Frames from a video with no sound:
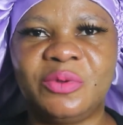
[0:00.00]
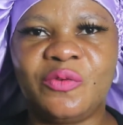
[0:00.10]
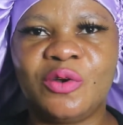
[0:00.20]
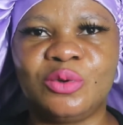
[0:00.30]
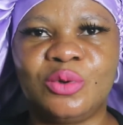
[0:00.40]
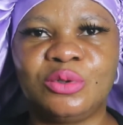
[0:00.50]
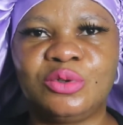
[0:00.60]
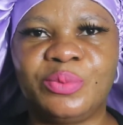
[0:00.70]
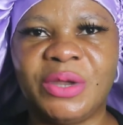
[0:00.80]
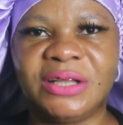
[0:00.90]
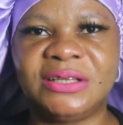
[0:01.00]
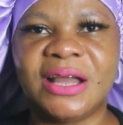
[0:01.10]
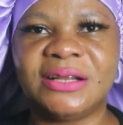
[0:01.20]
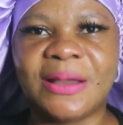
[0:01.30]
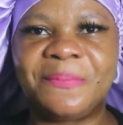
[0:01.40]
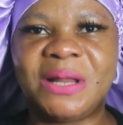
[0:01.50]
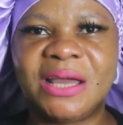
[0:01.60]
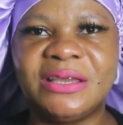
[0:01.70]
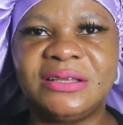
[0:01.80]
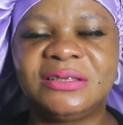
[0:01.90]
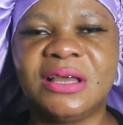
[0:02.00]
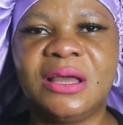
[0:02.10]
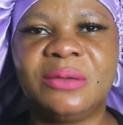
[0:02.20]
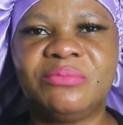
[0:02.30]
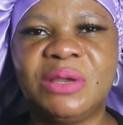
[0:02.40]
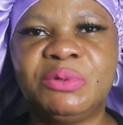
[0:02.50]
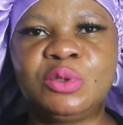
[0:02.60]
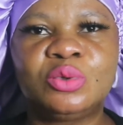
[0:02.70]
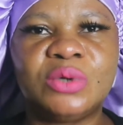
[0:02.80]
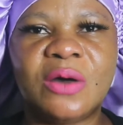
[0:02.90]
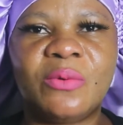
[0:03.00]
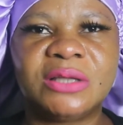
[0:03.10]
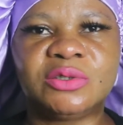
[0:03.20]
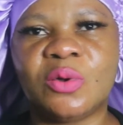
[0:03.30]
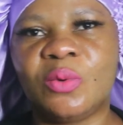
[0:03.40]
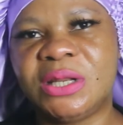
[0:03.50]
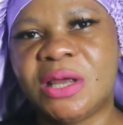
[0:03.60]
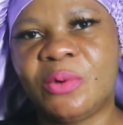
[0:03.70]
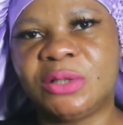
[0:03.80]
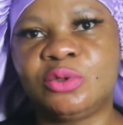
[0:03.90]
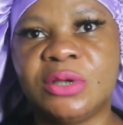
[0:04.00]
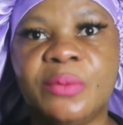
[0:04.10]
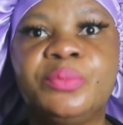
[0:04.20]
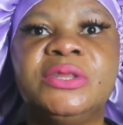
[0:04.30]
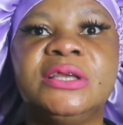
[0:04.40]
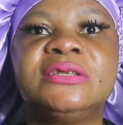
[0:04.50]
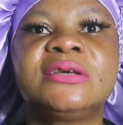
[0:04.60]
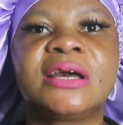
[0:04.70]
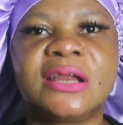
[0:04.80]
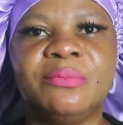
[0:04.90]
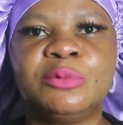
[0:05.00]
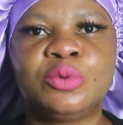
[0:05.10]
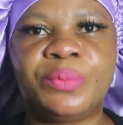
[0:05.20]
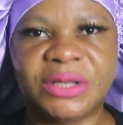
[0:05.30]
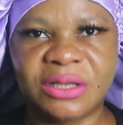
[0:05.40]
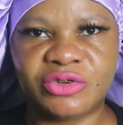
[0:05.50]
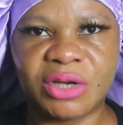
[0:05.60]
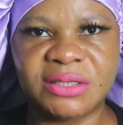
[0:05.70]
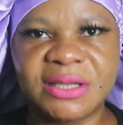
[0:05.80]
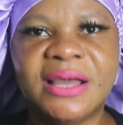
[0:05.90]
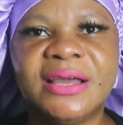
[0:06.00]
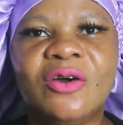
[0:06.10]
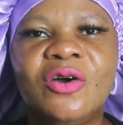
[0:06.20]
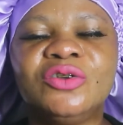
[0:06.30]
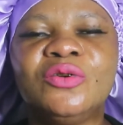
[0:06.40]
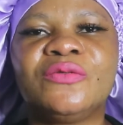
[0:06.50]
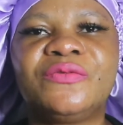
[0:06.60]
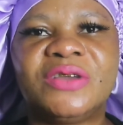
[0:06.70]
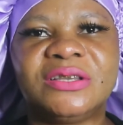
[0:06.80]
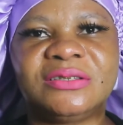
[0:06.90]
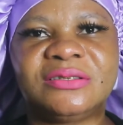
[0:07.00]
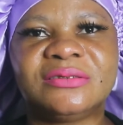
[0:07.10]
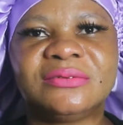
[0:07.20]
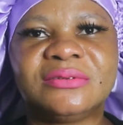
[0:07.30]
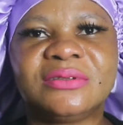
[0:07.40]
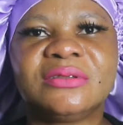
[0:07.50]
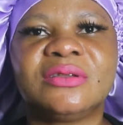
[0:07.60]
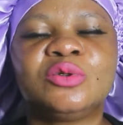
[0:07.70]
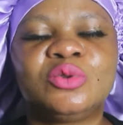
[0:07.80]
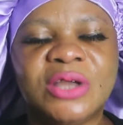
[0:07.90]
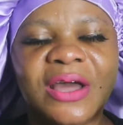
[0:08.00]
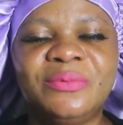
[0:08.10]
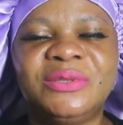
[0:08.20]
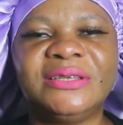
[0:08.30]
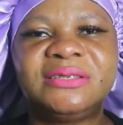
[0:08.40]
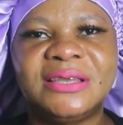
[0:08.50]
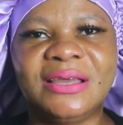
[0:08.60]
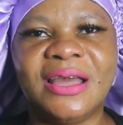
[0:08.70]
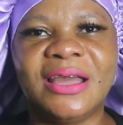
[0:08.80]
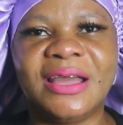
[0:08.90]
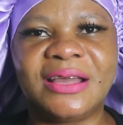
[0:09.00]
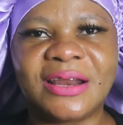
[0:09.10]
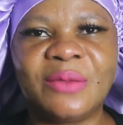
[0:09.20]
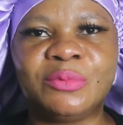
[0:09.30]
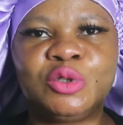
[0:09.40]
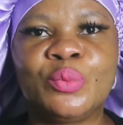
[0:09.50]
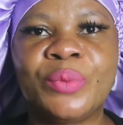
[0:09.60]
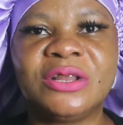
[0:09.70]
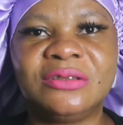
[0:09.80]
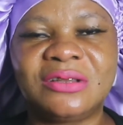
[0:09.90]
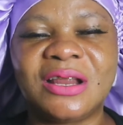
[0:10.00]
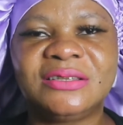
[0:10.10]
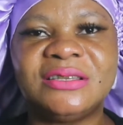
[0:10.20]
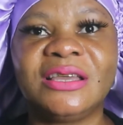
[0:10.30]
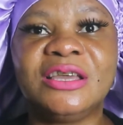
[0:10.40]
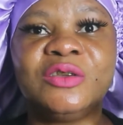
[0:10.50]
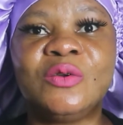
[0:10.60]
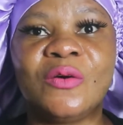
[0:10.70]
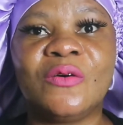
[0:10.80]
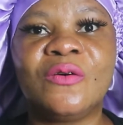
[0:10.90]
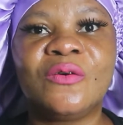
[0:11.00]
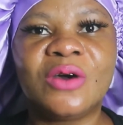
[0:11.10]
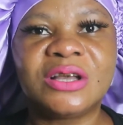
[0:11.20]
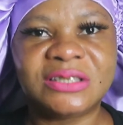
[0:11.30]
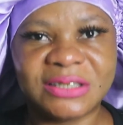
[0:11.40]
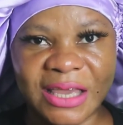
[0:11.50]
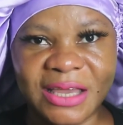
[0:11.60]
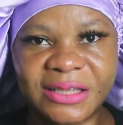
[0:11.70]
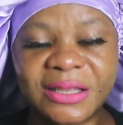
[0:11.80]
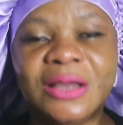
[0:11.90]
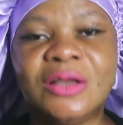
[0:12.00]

before you go to bed and apply it maybe 2 hours or 1 hour to help this cream to penetrate on your face, to help this cream to penetrate in your skin.